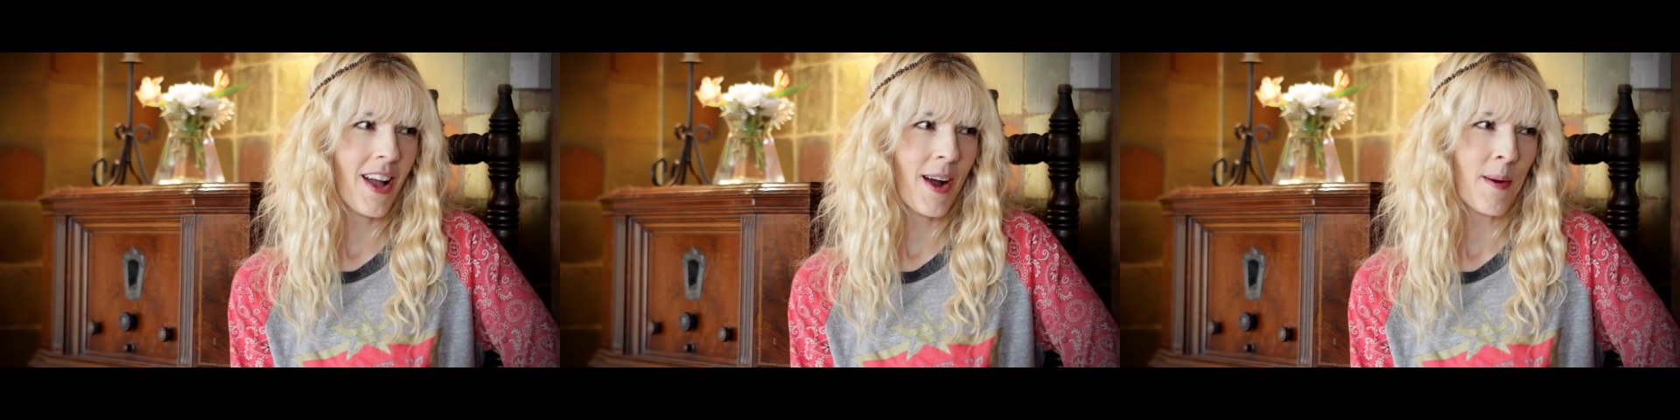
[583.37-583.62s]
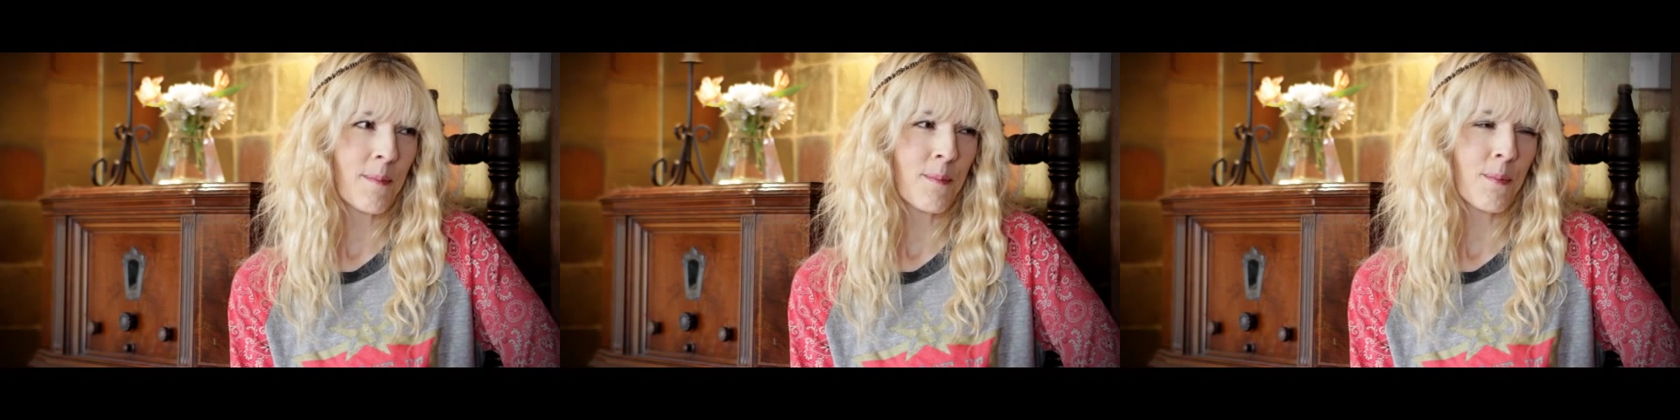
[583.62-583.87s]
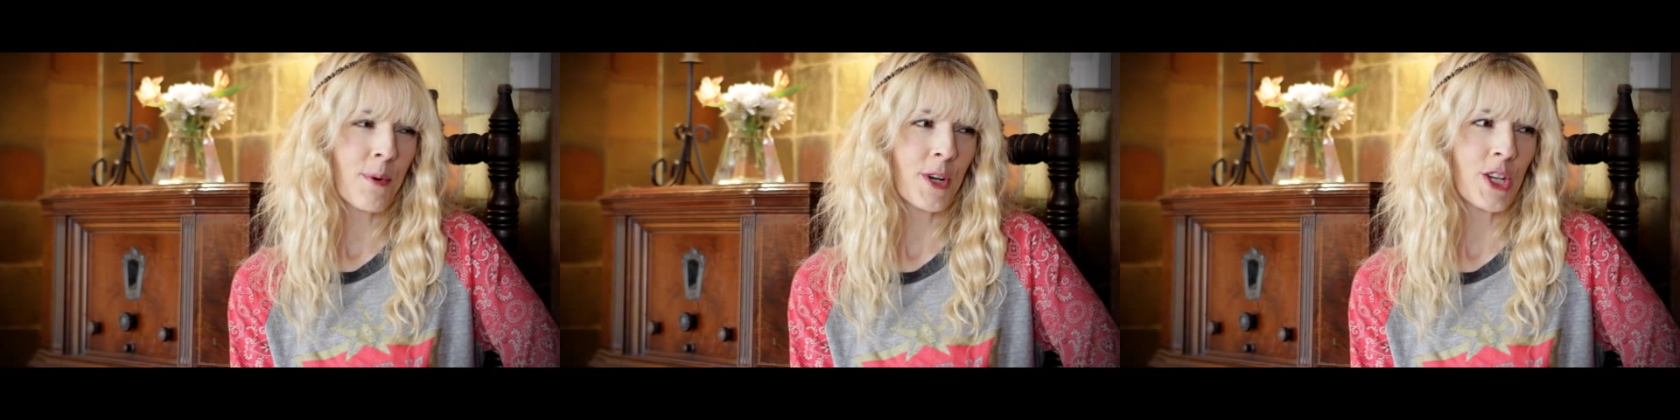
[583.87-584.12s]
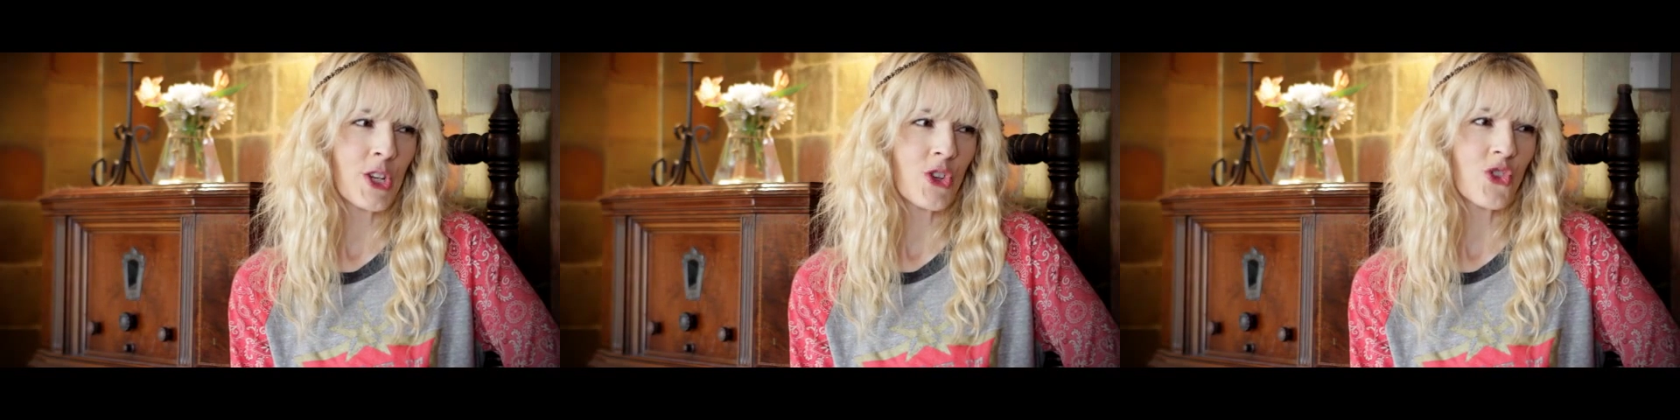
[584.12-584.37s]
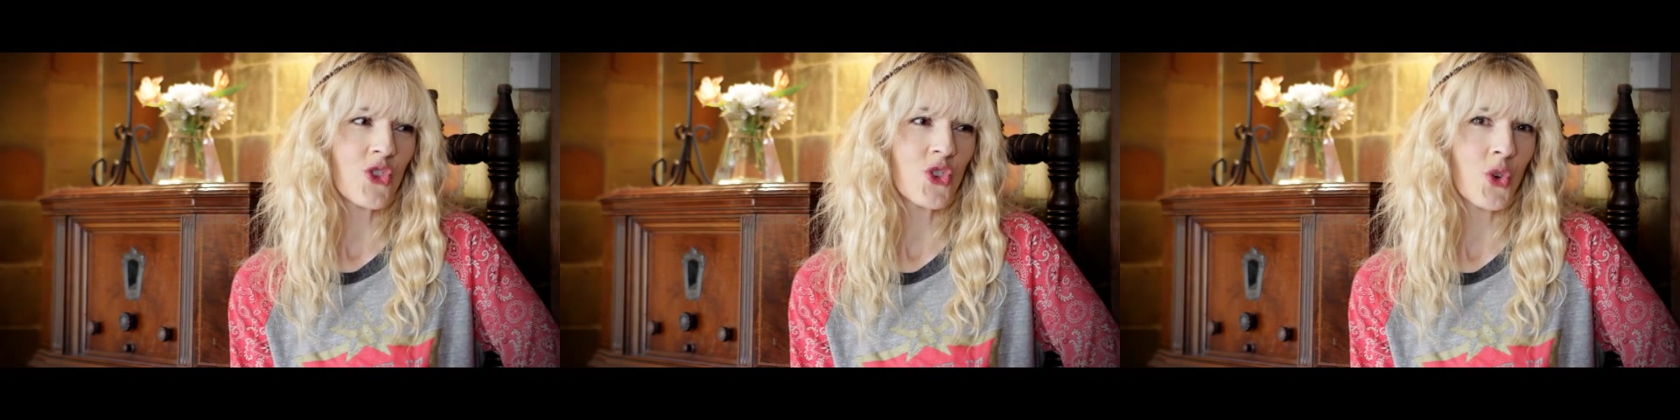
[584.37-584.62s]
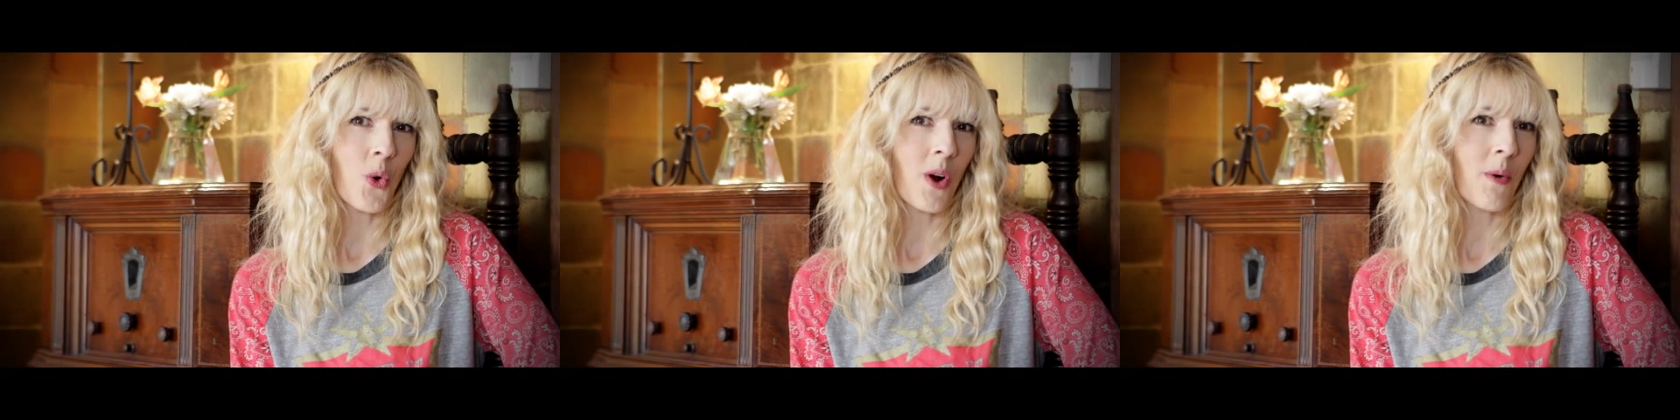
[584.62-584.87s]
I'm pretty
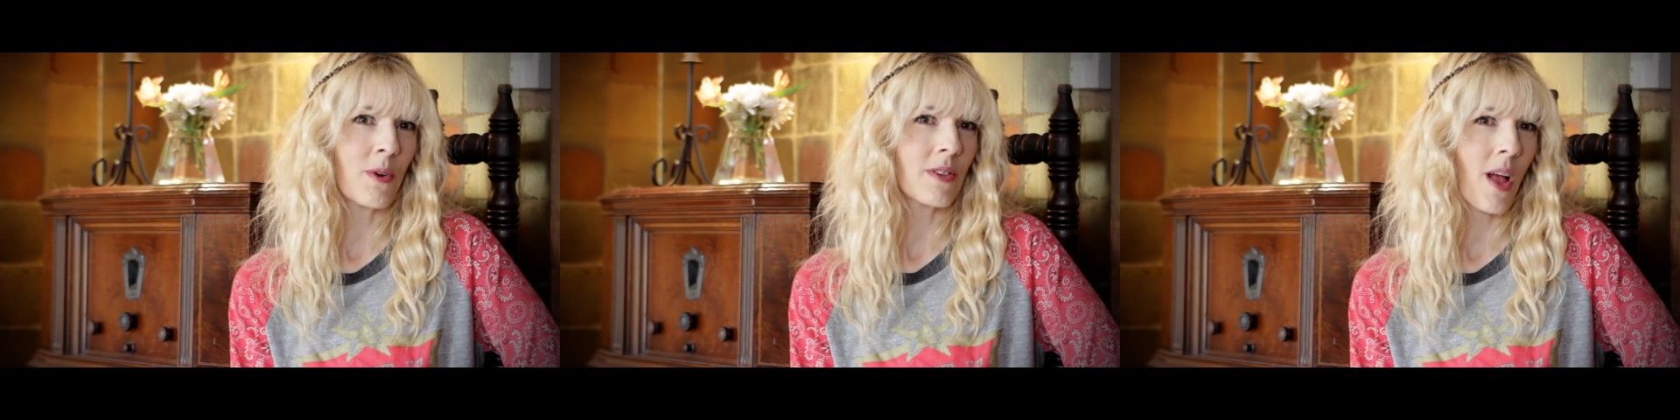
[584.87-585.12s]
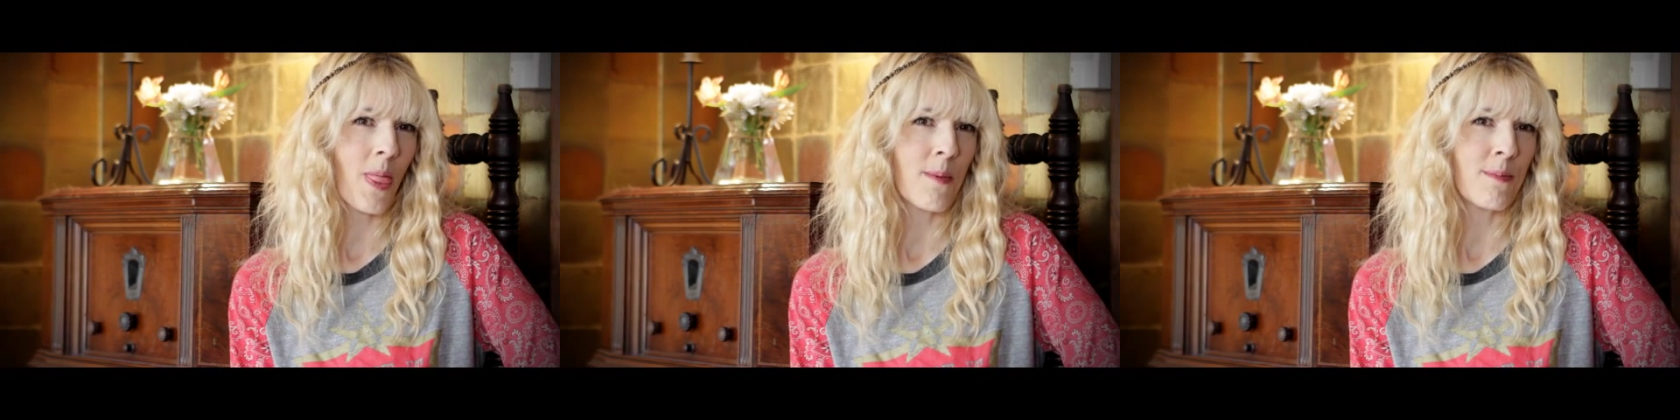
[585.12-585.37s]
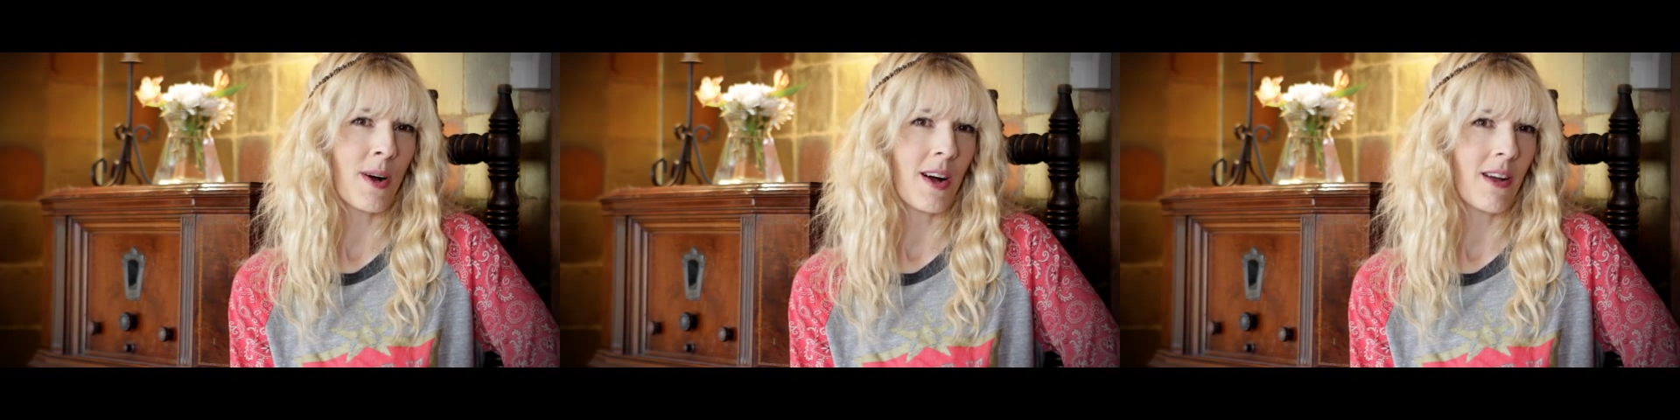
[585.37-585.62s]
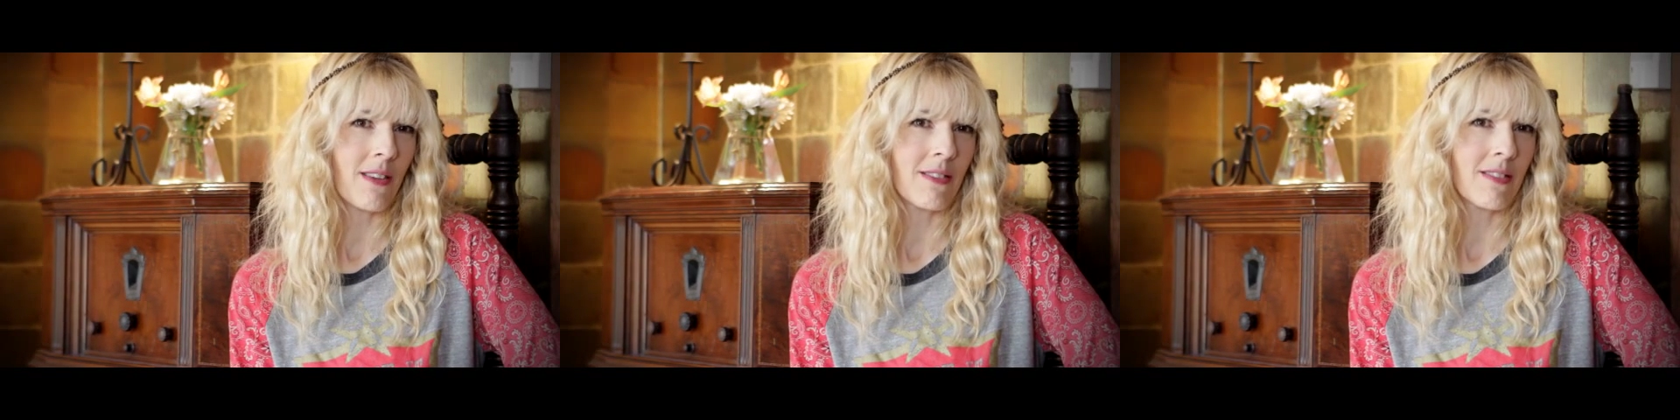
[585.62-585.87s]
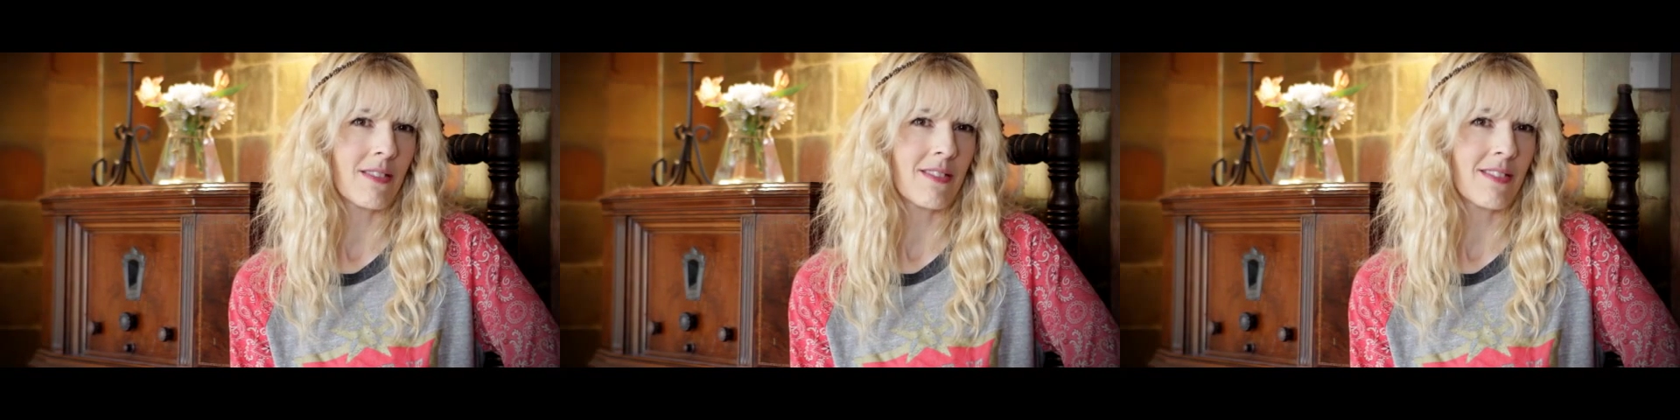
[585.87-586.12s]
sure it was on the bus.